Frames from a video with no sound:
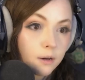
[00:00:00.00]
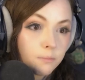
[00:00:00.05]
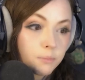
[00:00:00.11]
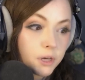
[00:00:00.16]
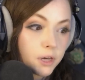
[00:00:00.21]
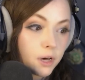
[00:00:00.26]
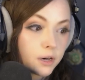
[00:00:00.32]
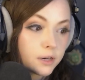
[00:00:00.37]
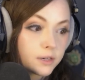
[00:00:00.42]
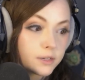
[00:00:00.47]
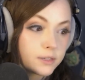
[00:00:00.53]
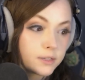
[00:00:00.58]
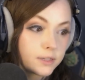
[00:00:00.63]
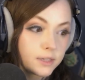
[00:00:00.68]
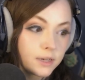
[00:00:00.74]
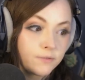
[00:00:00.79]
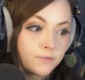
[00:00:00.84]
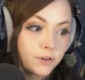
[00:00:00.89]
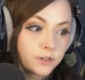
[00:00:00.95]

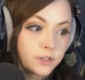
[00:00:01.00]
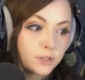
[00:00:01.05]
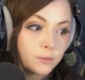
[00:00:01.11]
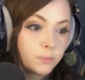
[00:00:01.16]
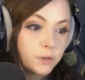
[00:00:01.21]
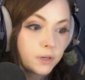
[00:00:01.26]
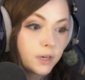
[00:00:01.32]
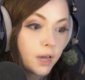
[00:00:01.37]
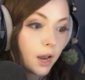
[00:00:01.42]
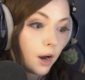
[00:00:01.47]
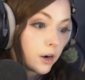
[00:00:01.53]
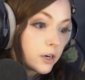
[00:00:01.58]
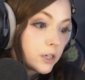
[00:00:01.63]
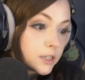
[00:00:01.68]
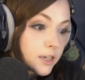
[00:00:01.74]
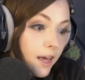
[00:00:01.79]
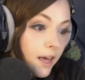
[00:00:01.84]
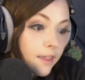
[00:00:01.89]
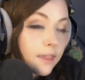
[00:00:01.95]
because if there is a big
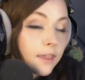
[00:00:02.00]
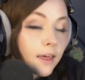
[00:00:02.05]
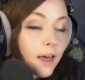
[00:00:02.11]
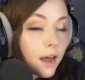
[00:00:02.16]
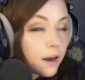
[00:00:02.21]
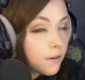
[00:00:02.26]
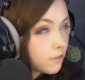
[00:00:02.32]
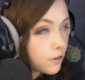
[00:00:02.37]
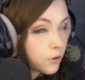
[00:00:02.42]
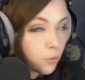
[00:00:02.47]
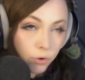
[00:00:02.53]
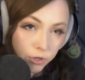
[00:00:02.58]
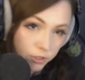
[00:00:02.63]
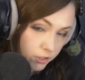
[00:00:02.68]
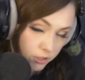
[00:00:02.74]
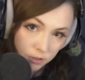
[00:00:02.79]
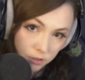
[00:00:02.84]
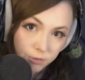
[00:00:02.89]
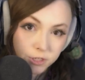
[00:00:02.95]
character death, everyone
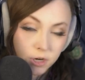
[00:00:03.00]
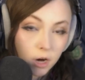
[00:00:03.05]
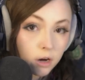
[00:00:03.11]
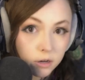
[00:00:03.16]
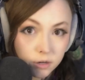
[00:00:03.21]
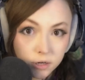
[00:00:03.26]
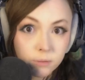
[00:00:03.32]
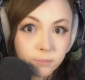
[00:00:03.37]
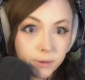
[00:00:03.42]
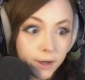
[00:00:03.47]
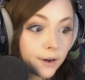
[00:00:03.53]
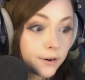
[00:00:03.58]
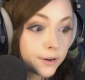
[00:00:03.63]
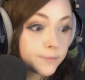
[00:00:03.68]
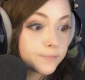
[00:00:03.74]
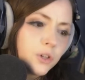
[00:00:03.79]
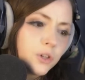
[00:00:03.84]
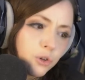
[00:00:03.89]
is going to be talking about it.